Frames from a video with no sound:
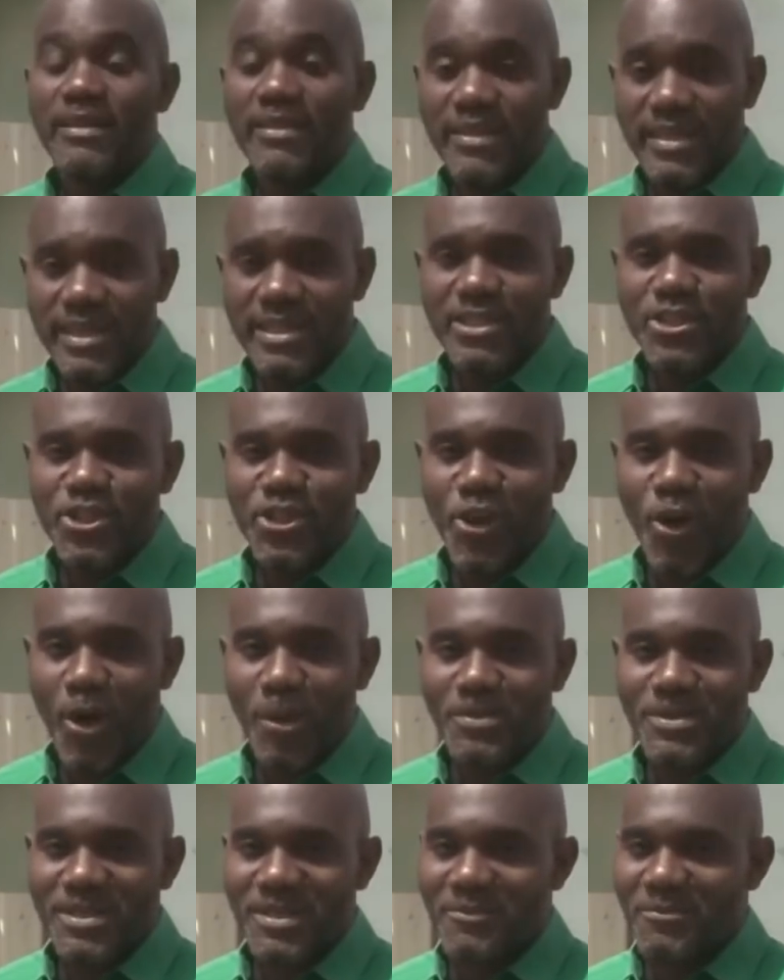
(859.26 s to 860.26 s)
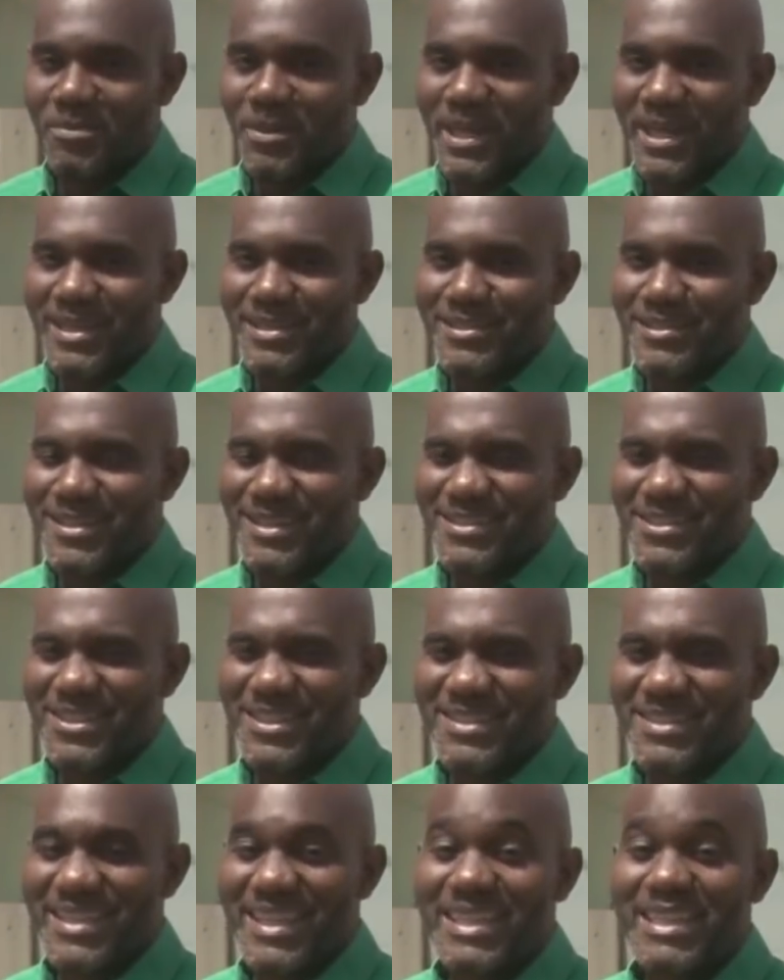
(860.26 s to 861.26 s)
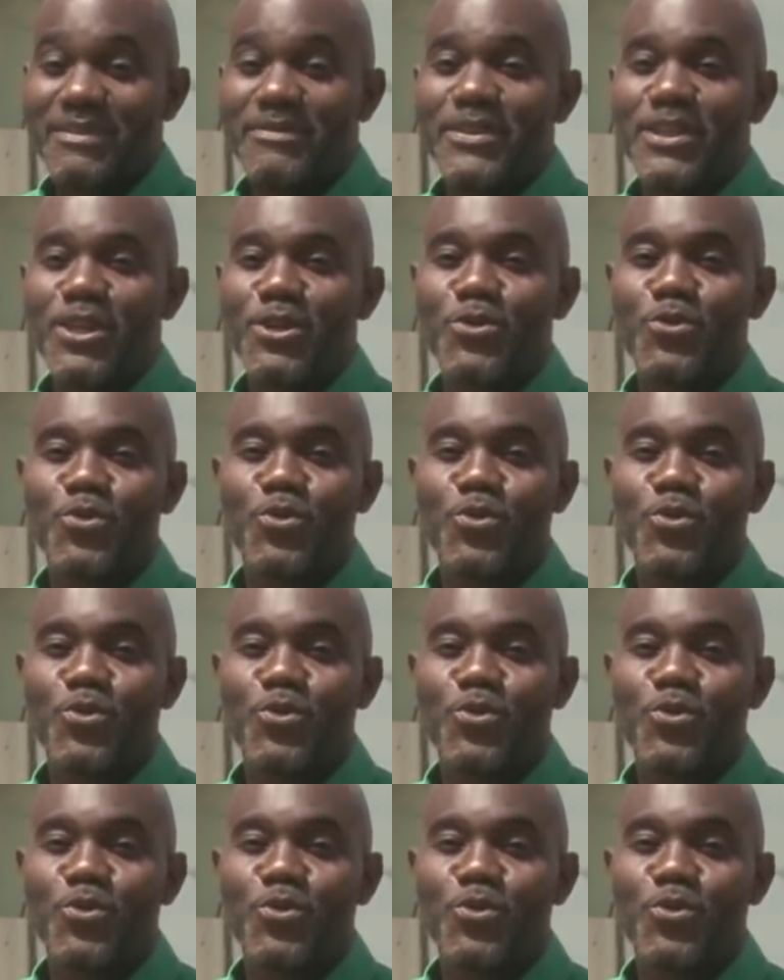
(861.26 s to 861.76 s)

These shops have played such a significant